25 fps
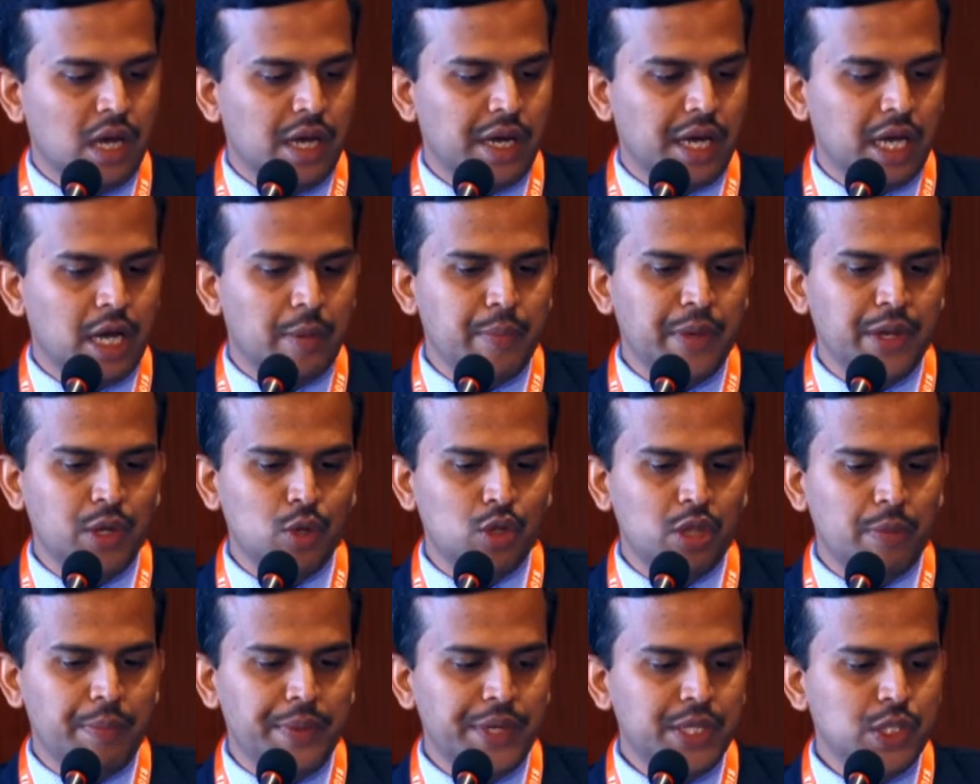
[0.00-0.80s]
And
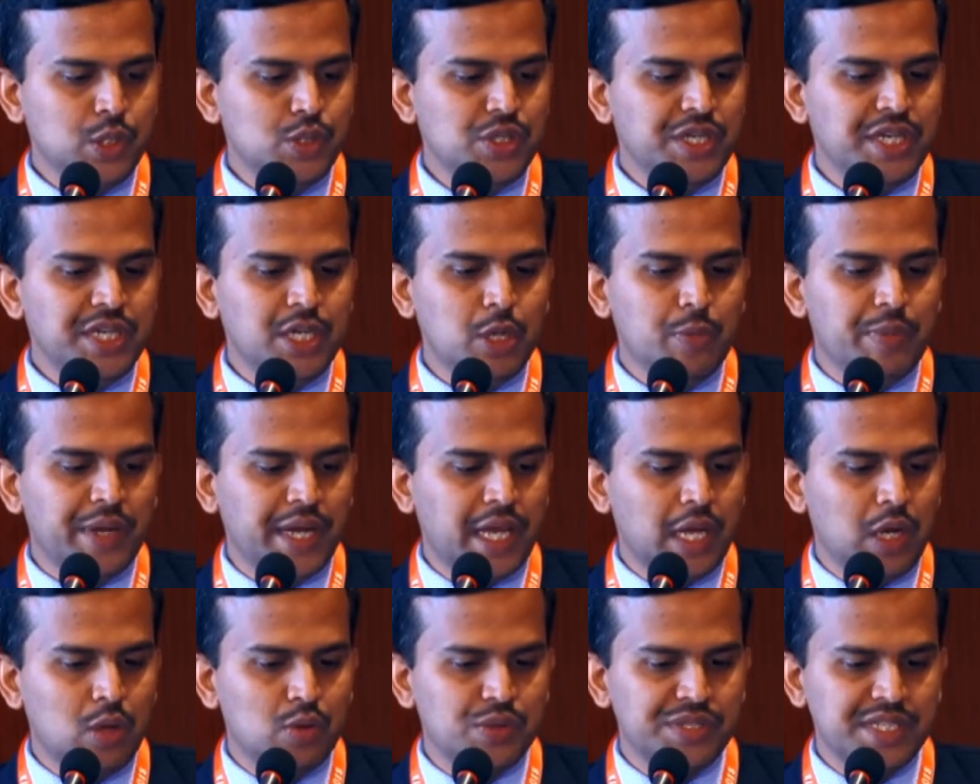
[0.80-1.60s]
coming to the pituitary
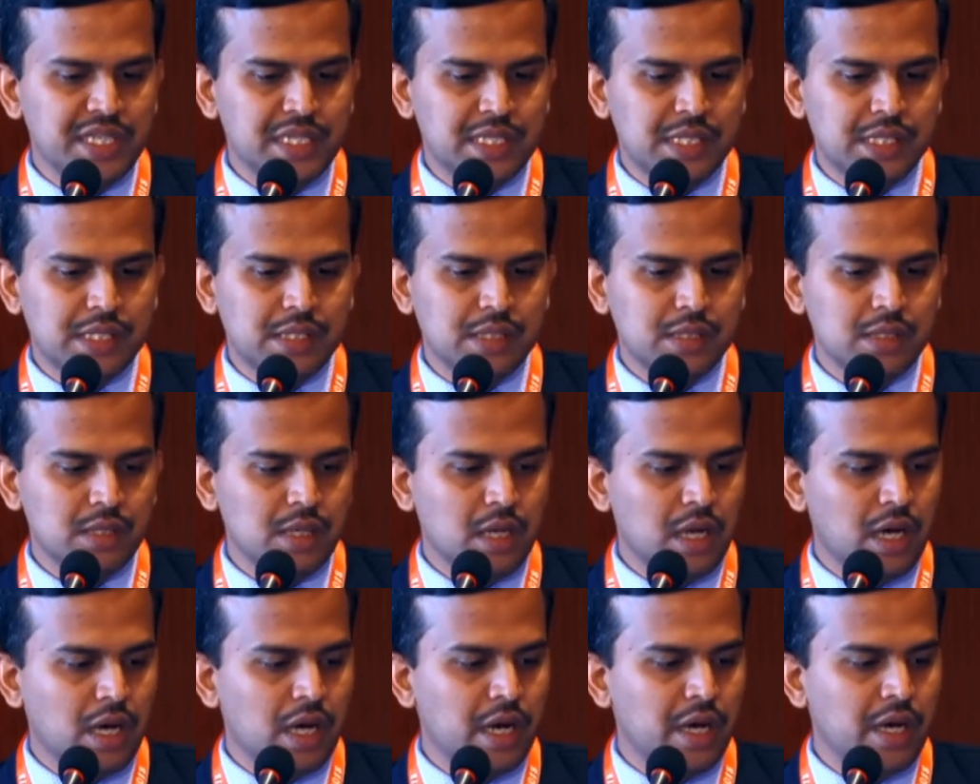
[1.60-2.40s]
tuberculosis,
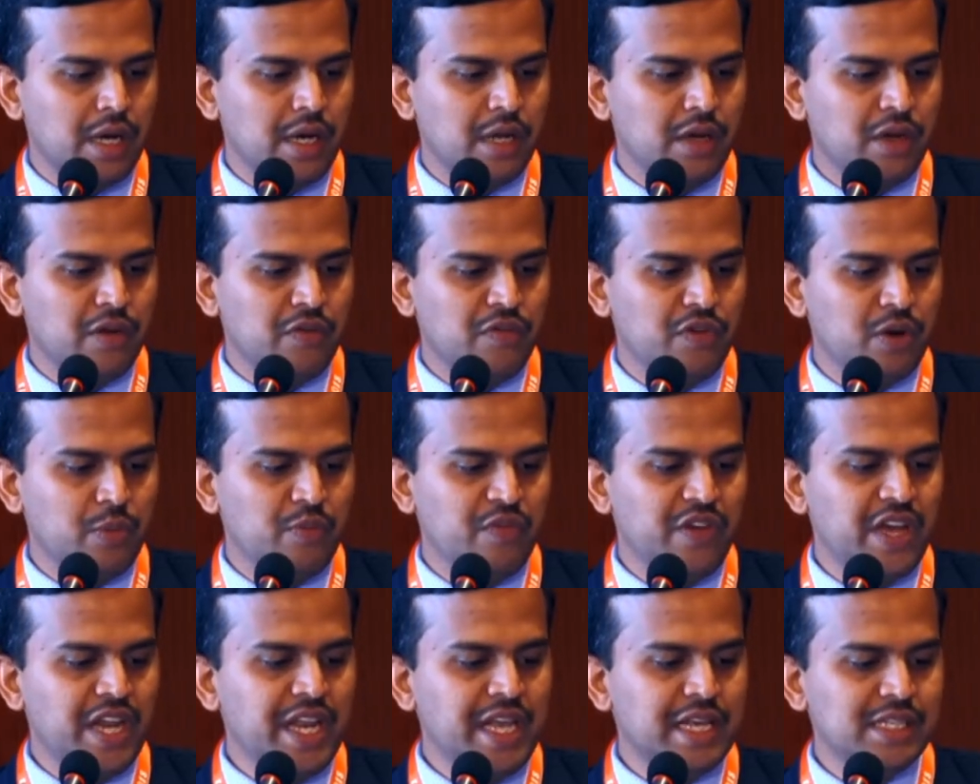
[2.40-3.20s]
and
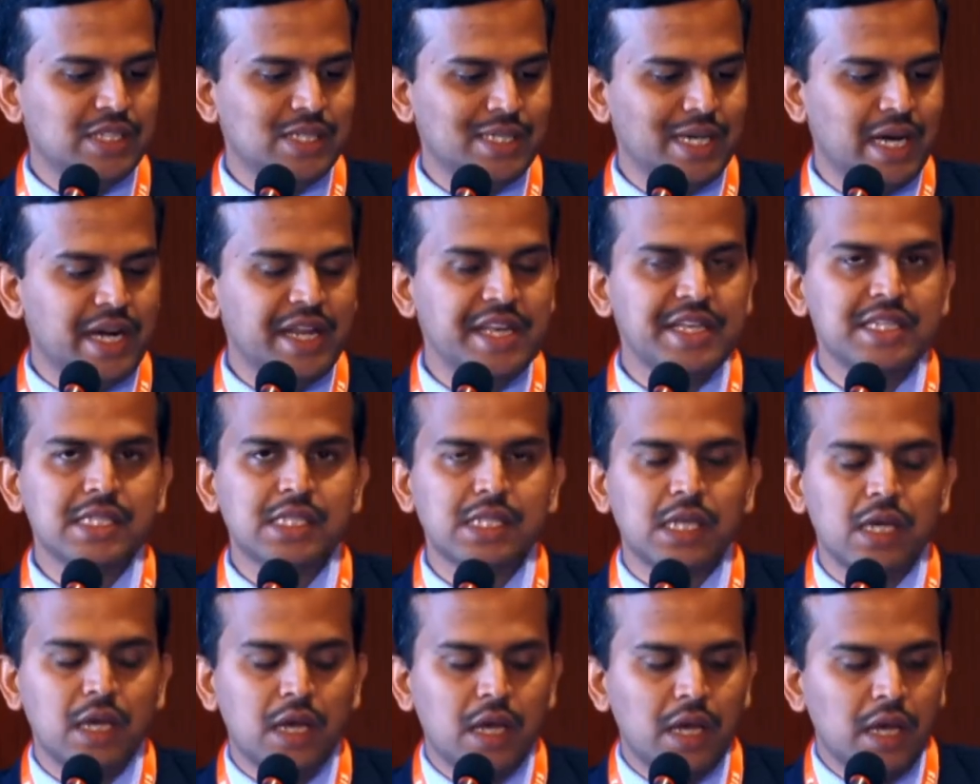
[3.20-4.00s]
from various
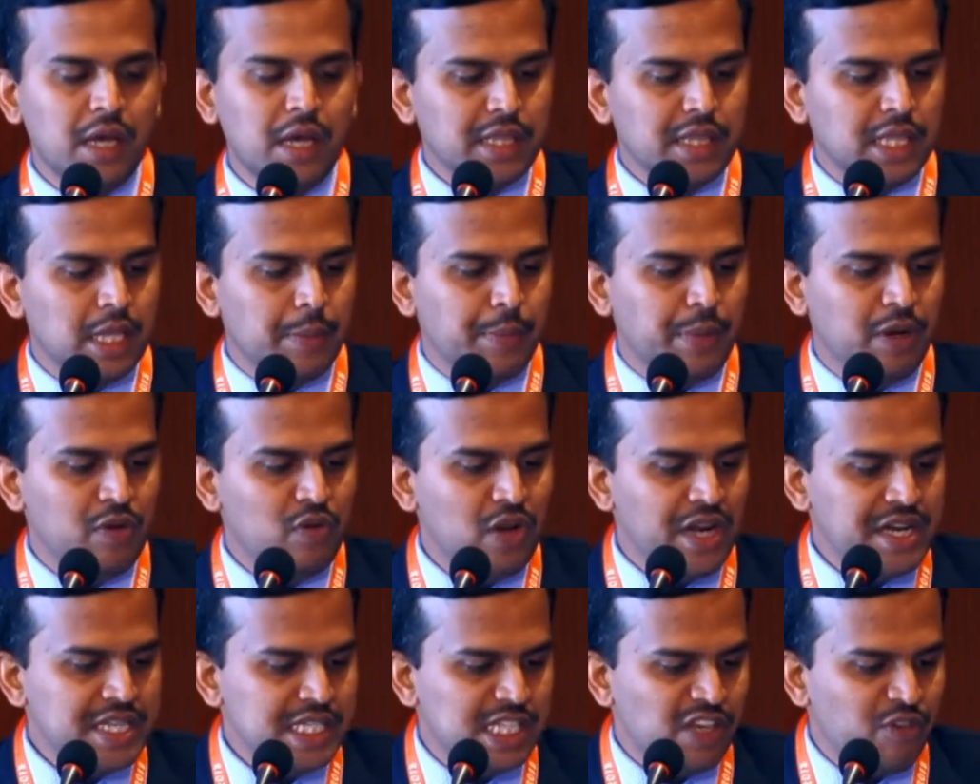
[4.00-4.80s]
studies, the
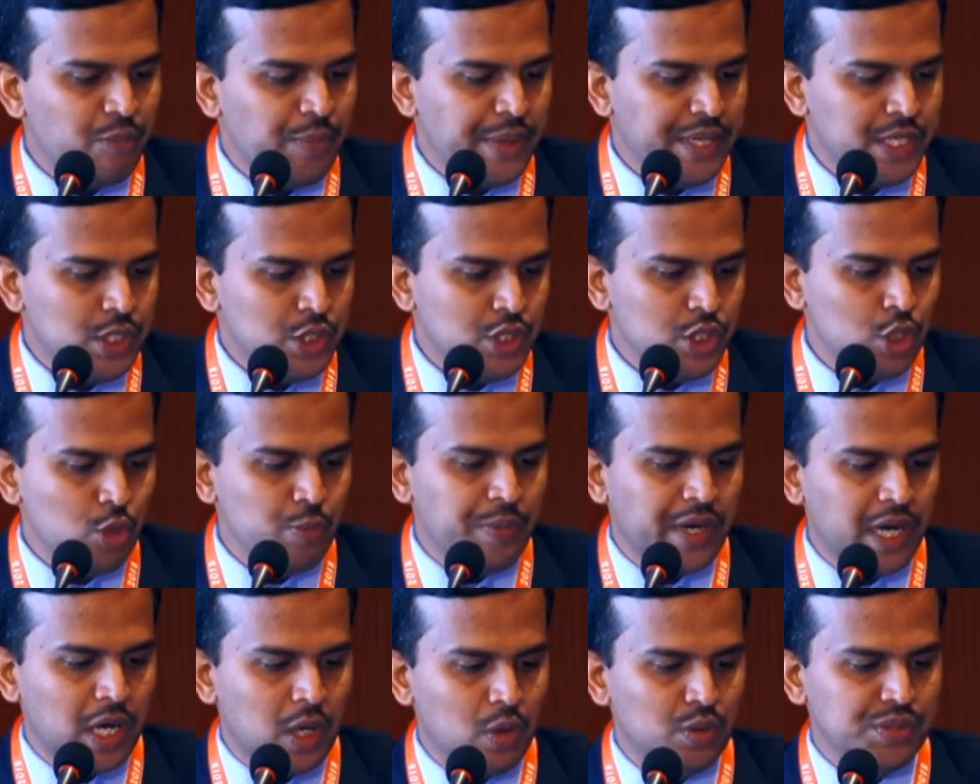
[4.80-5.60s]
prevalence of pituitary
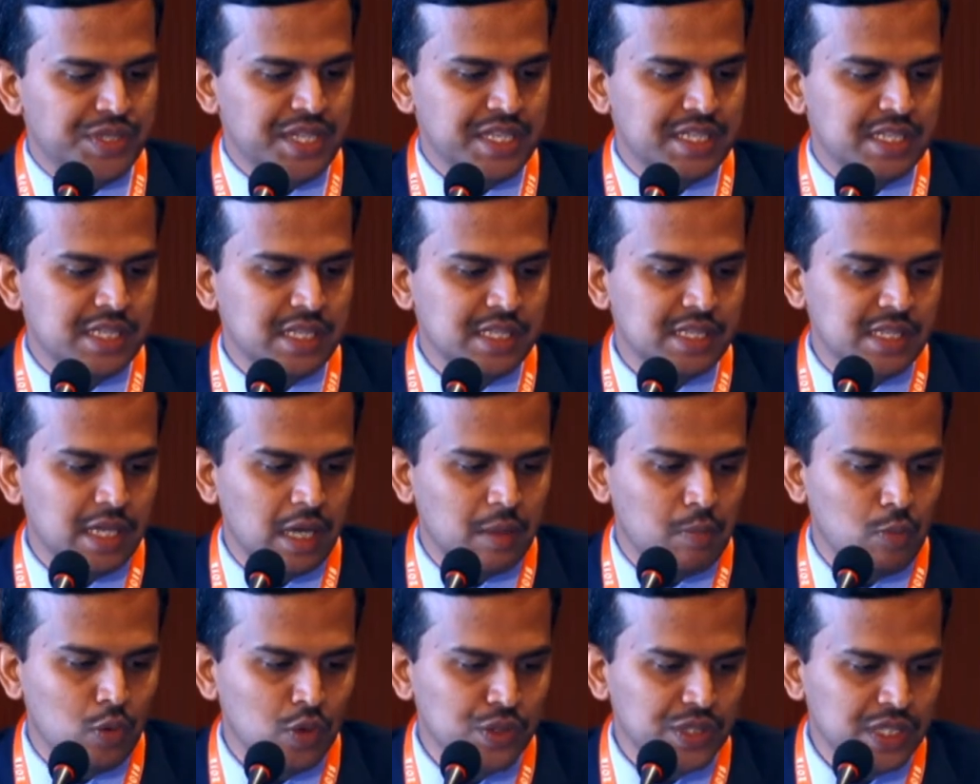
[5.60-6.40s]
tuberculosis
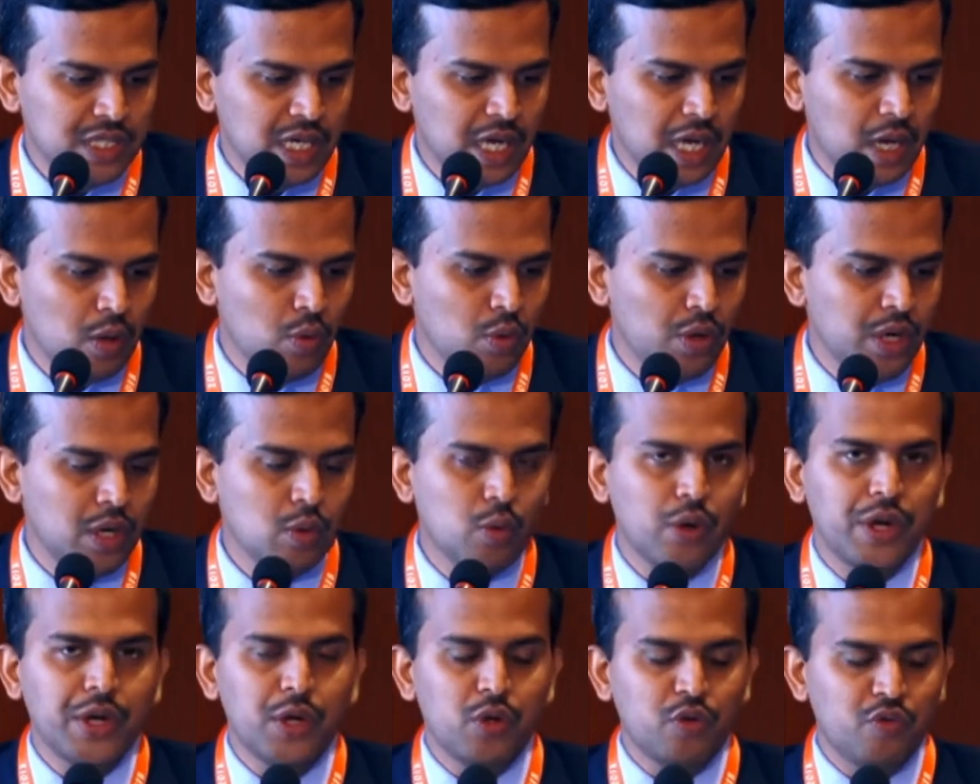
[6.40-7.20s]
is almost
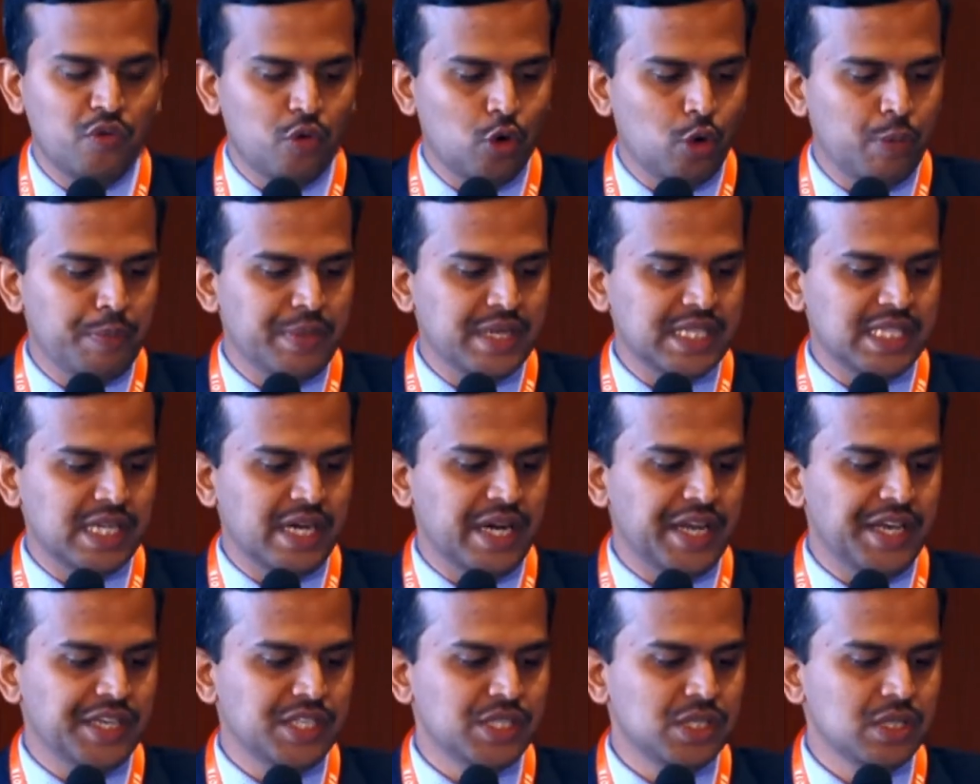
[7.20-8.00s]
around 1 to
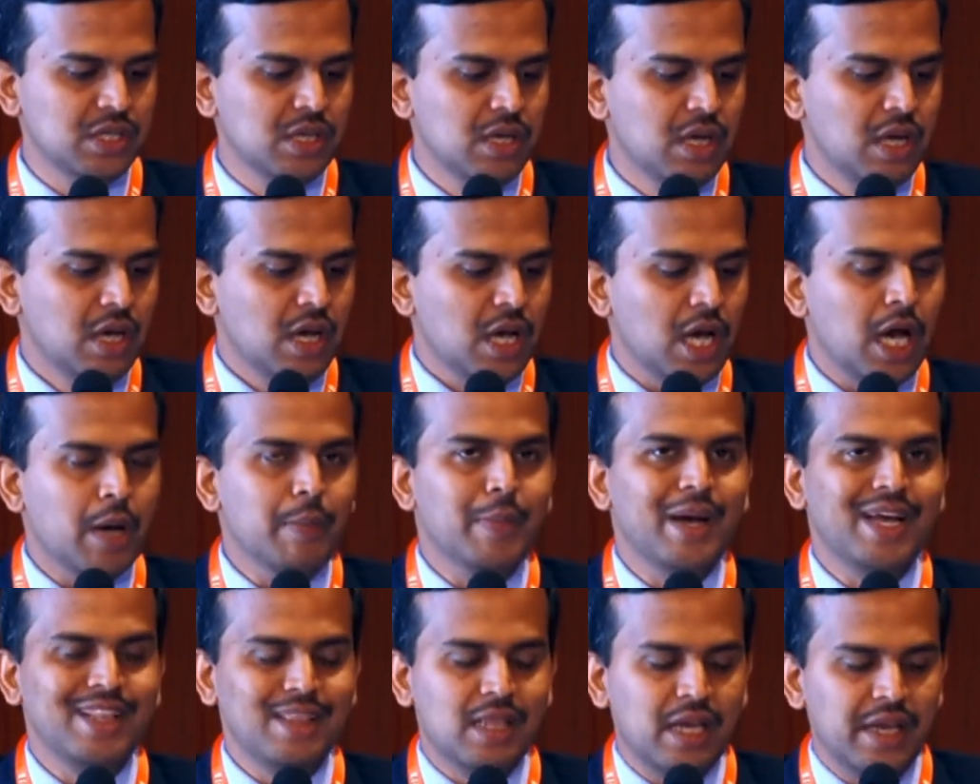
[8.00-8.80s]
4%
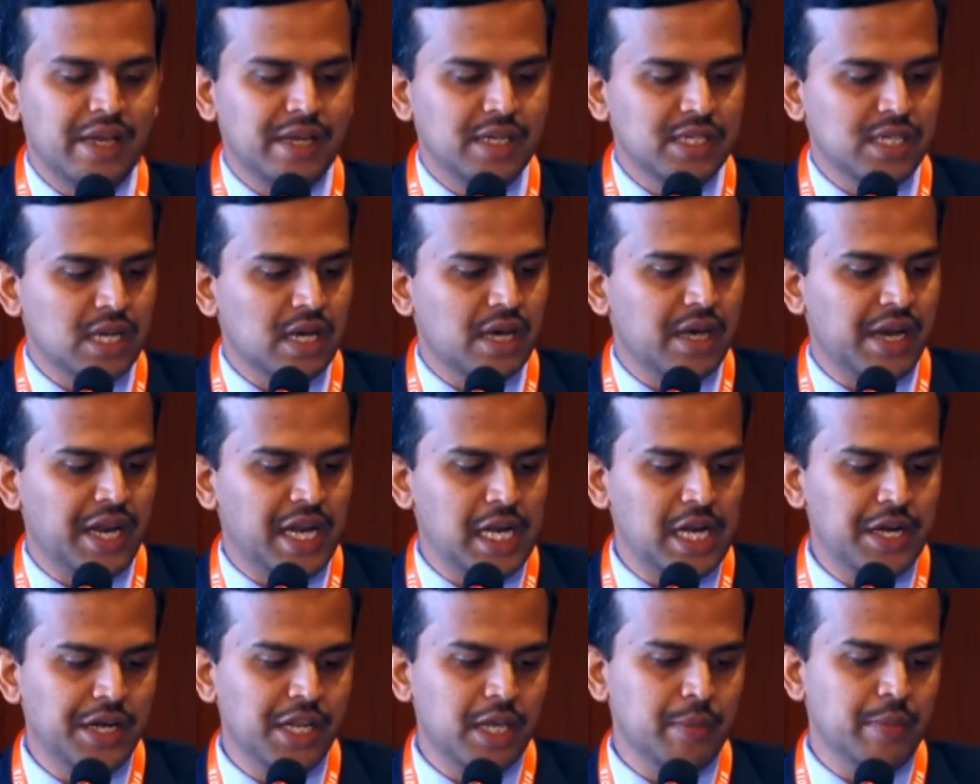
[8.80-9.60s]
among the
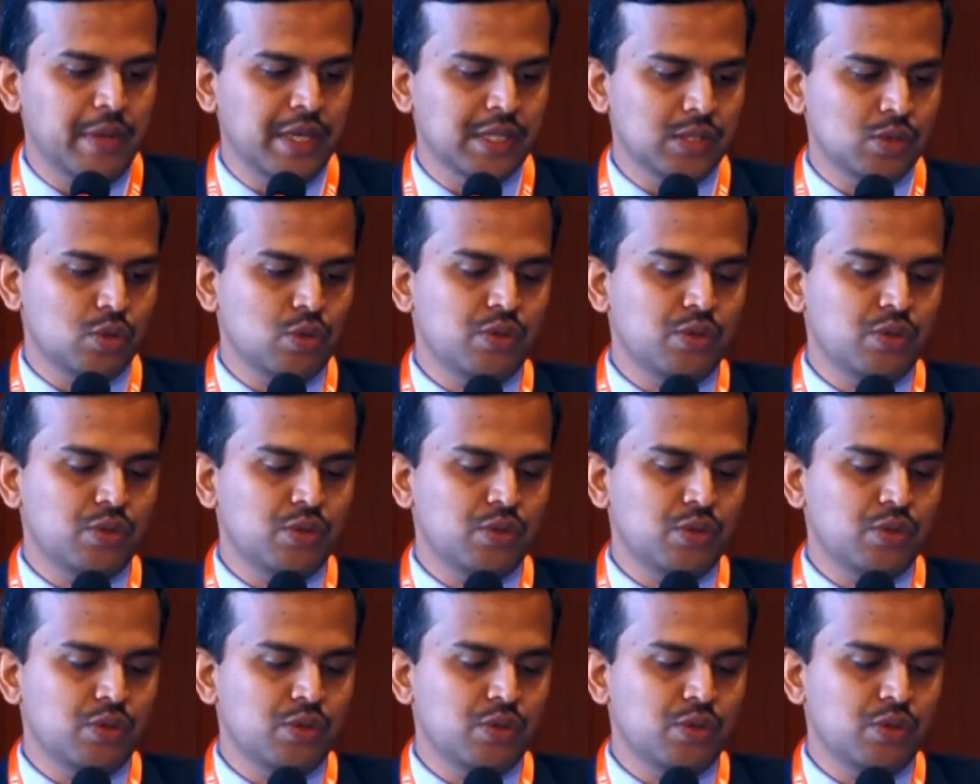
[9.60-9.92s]
intracranial TB.